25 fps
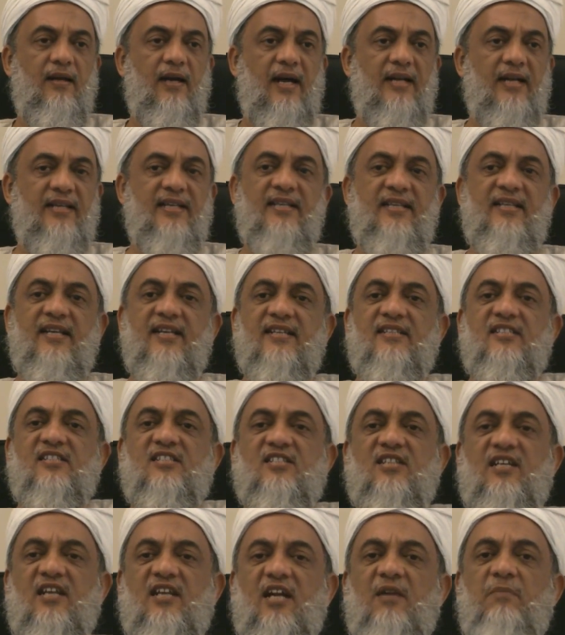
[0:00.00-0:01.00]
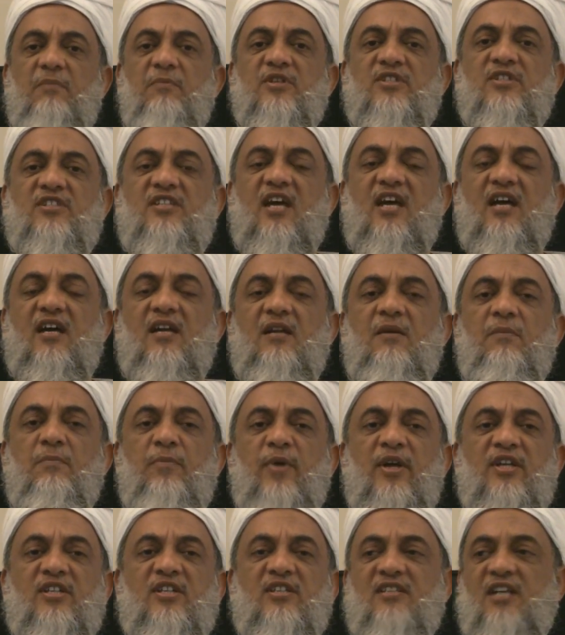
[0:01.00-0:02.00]
And then there is this great mistaken
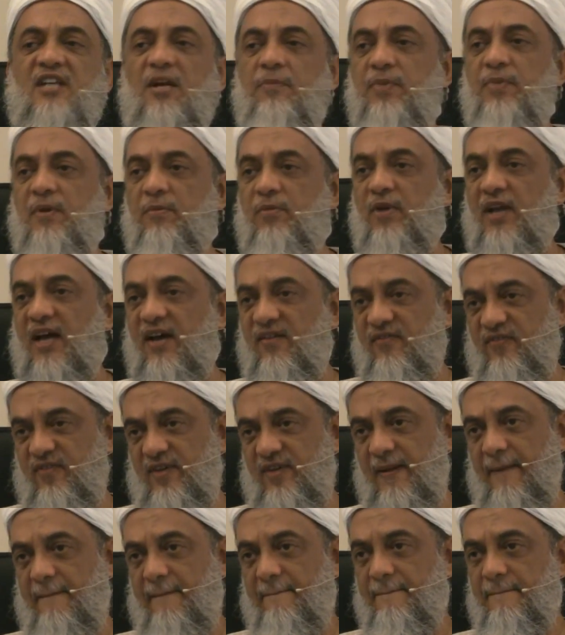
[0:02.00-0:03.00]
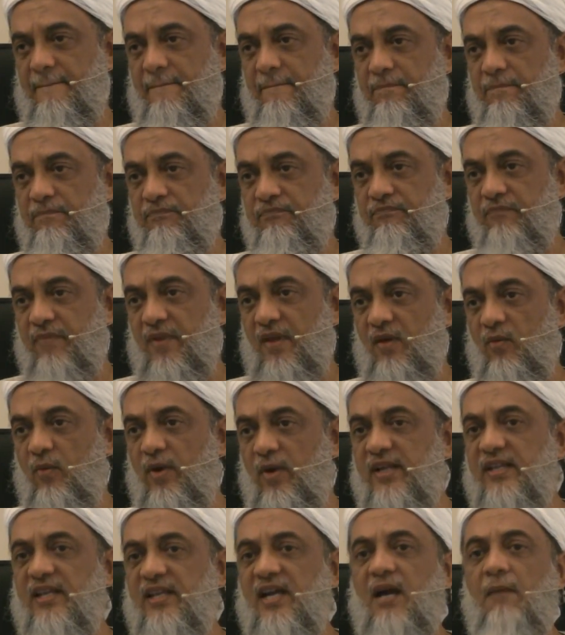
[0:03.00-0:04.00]
impression that people have.
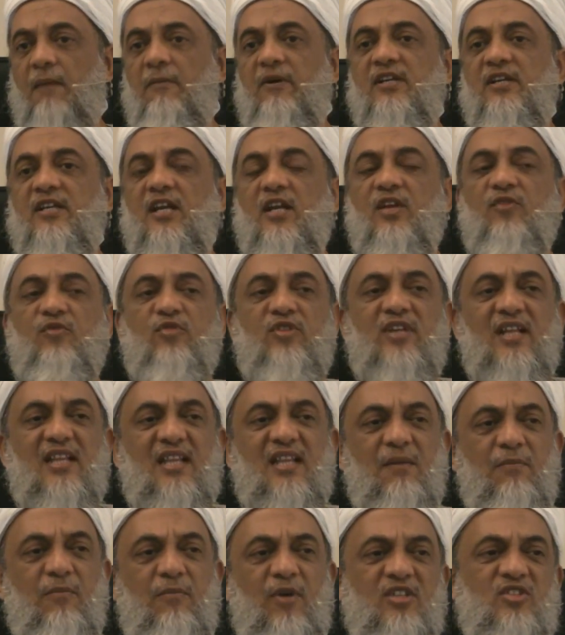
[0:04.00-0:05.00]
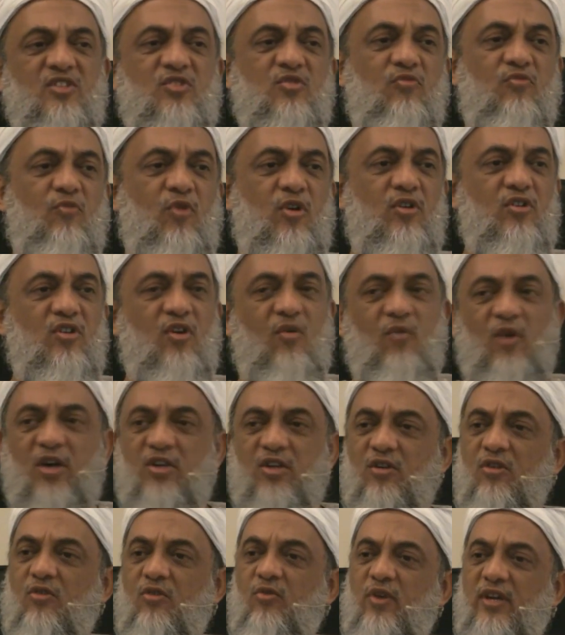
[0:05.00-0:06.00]
Where they come and tell, if you tell them, boss, you, you know
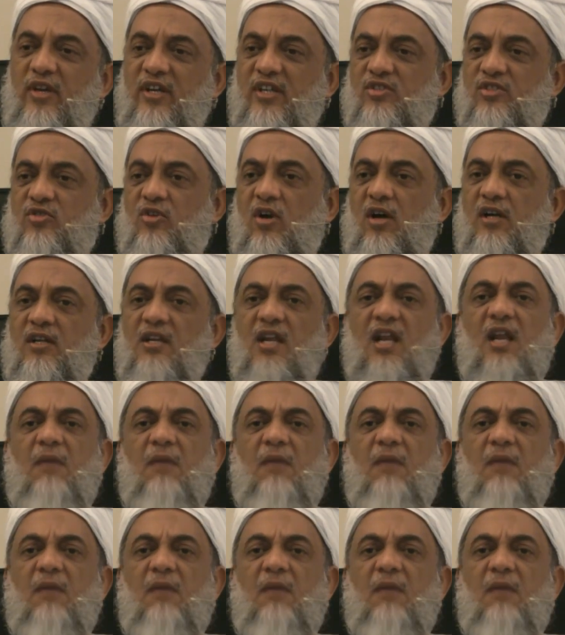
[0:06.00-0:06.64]
what you're doing is wrong.